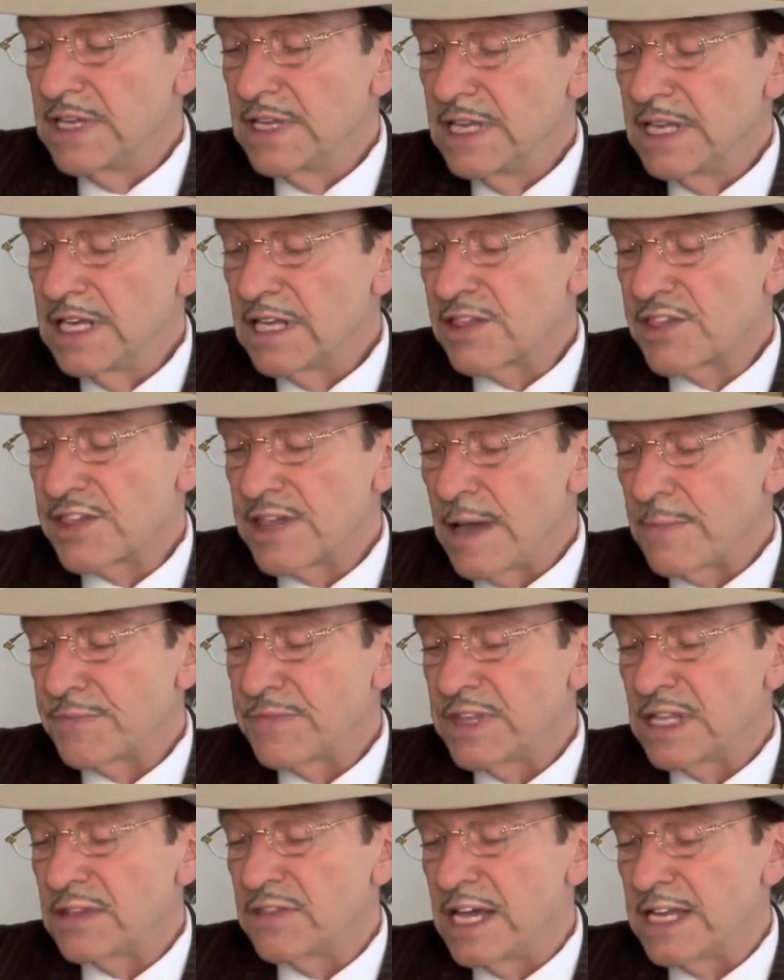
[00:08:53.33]
It's
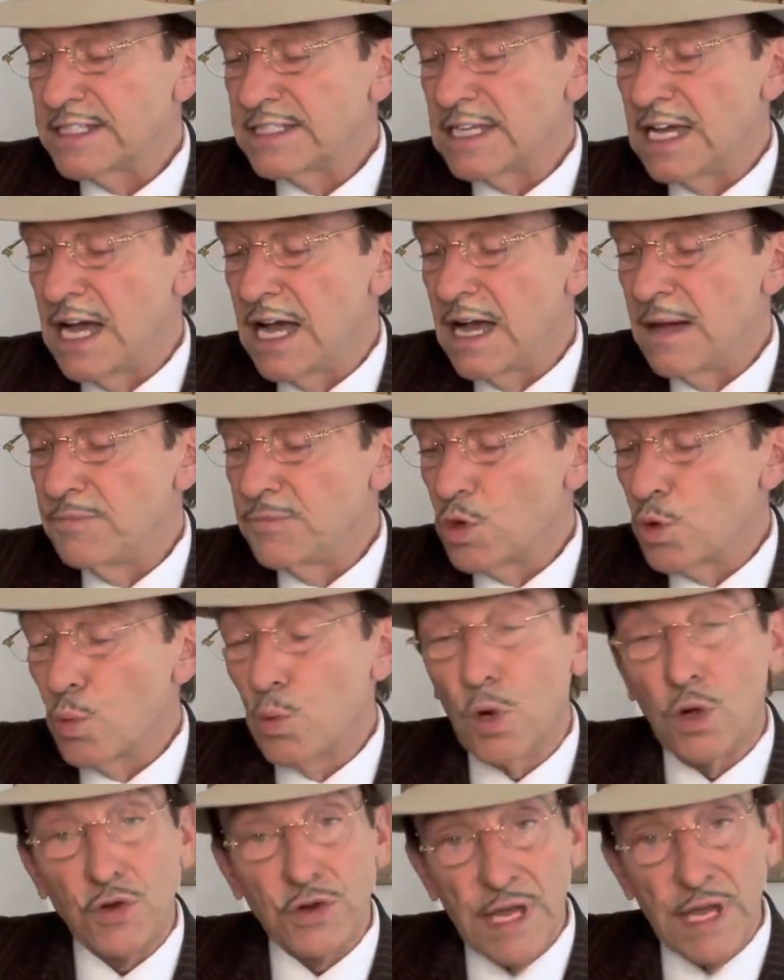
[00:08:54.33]
something that
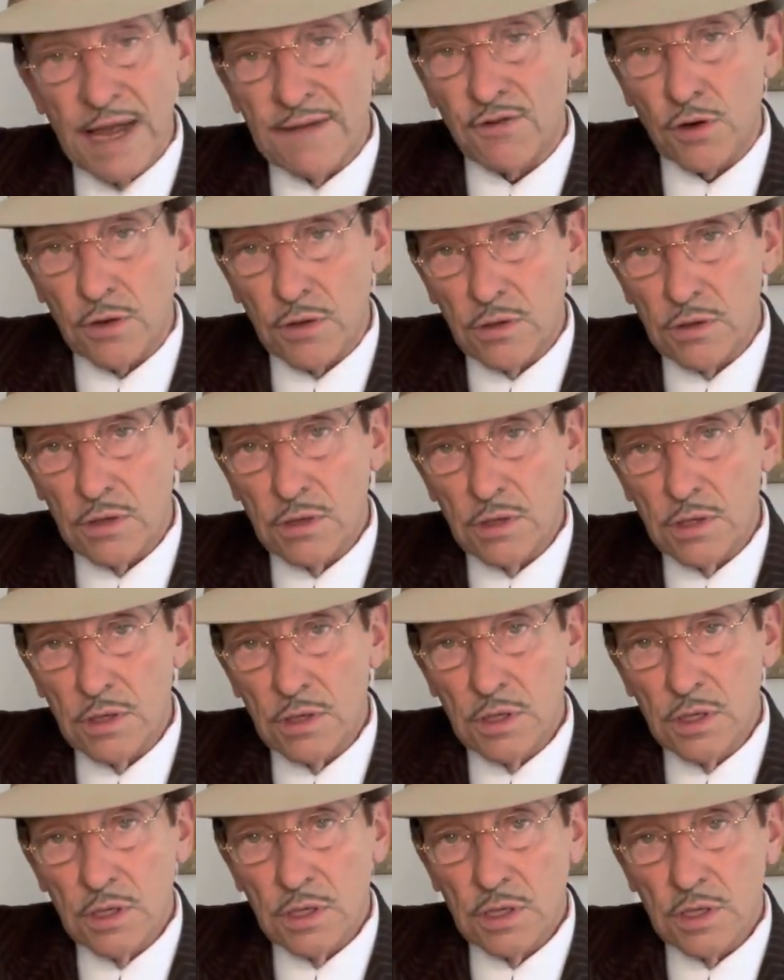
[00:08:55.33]
will never
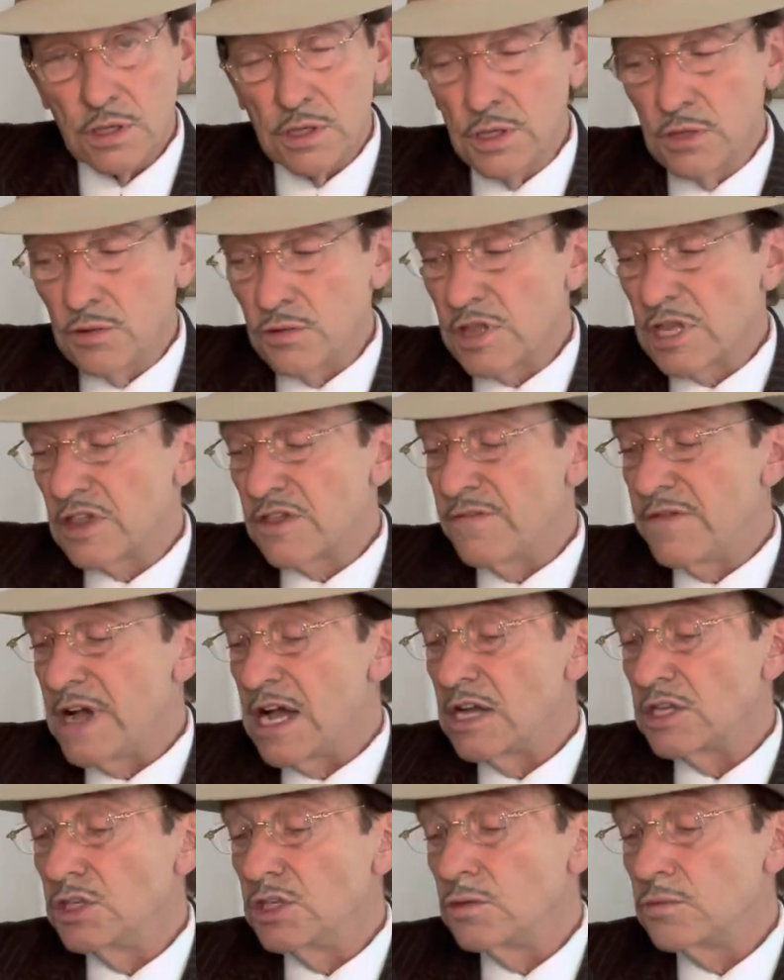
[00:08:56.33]
lose its
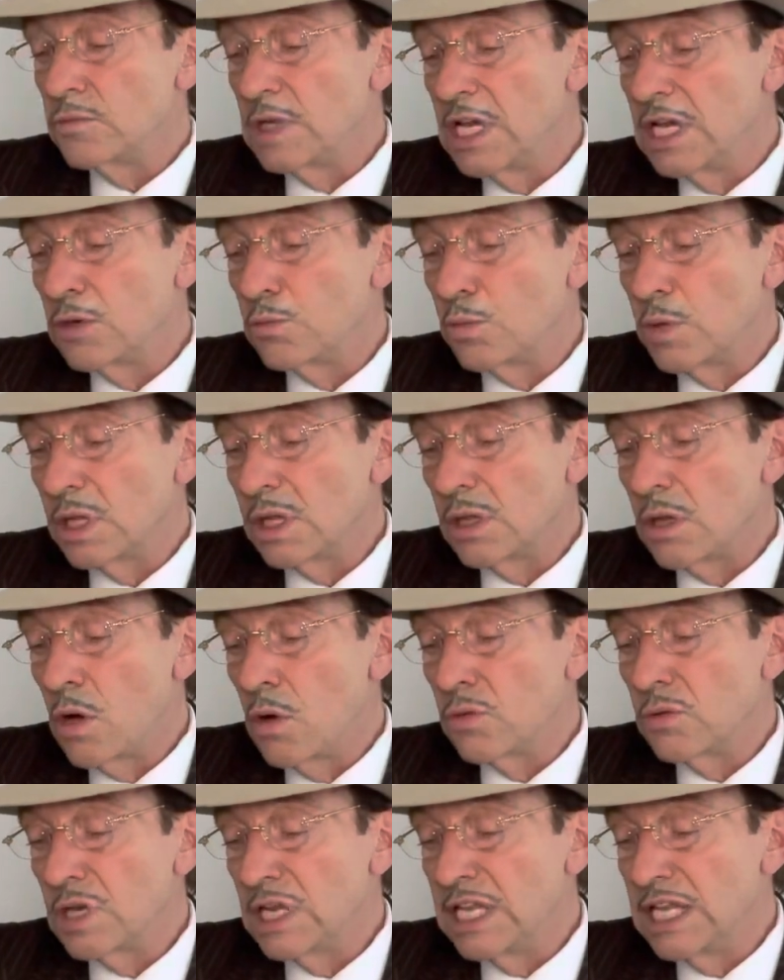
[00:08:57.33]
value and will
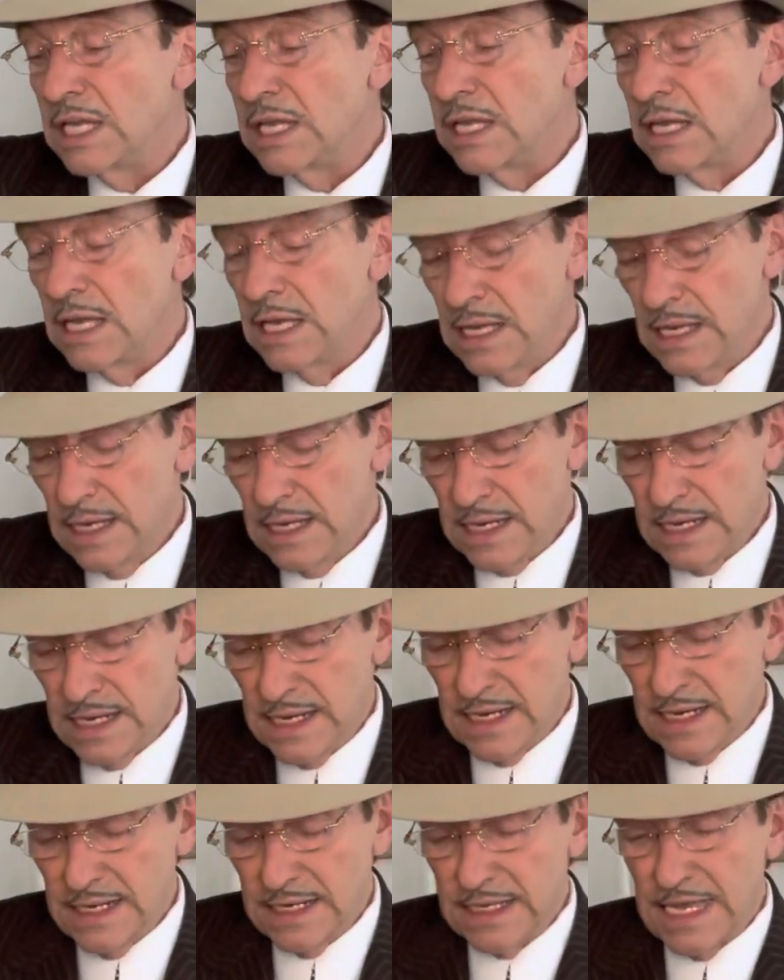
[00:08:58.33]
only
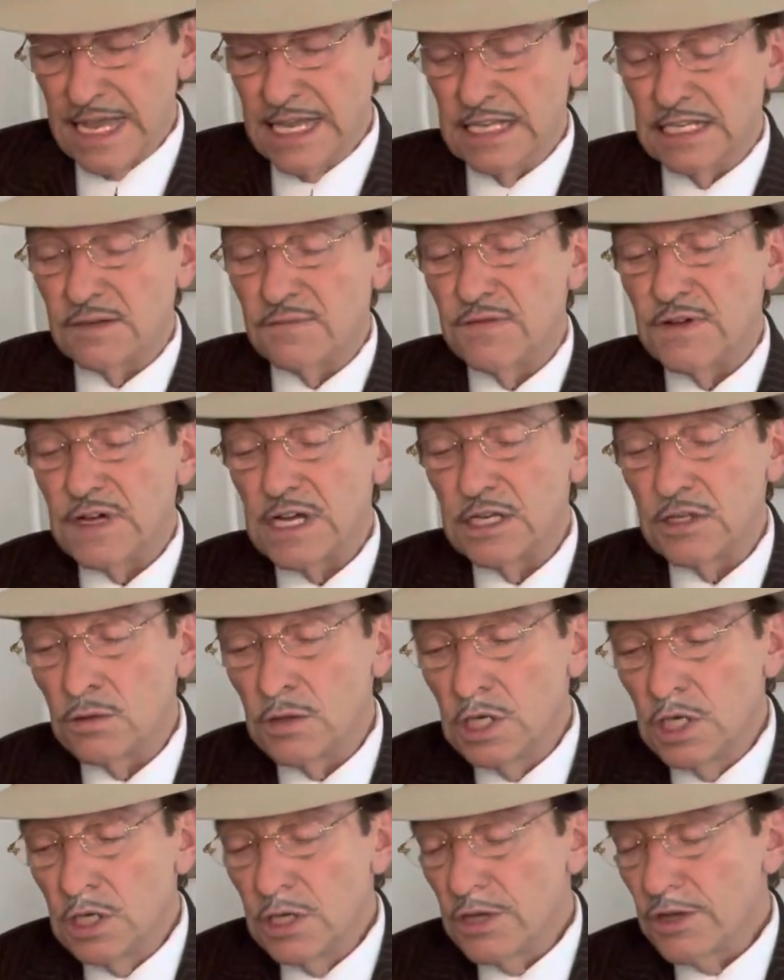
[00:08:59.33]
gain in value.
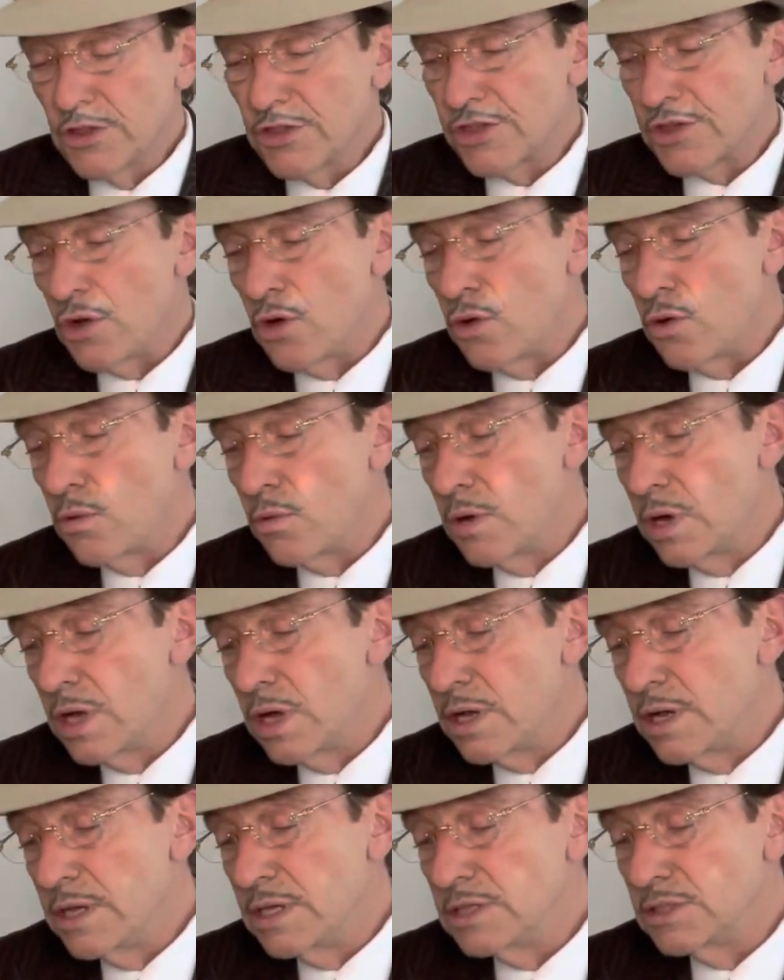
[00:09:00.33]
So
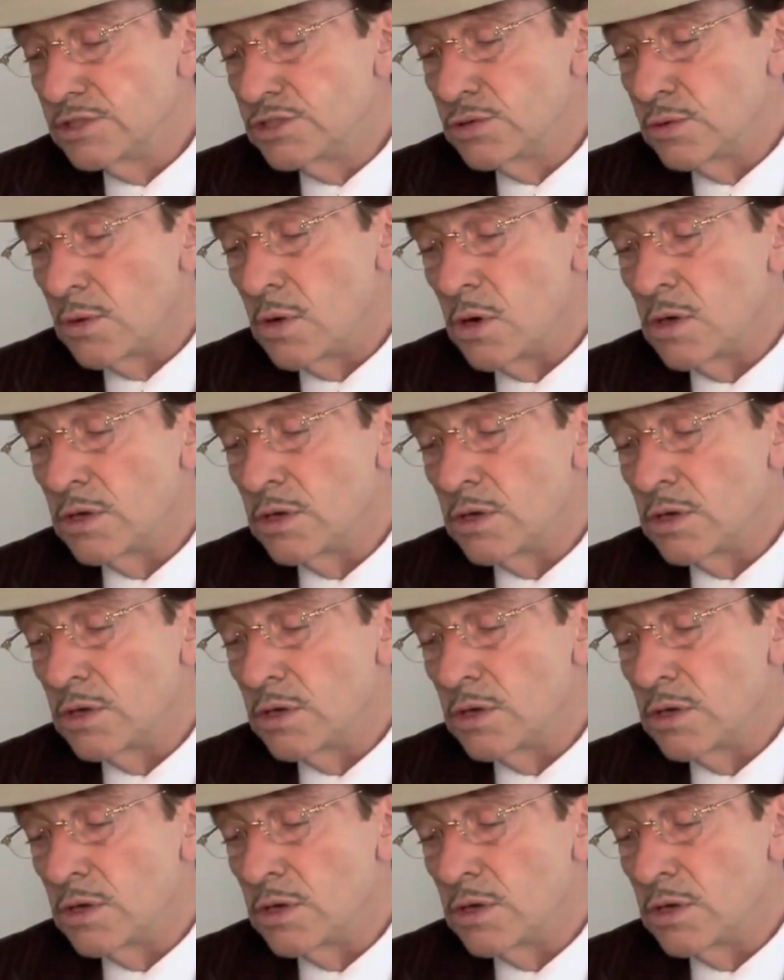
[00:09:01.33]
to all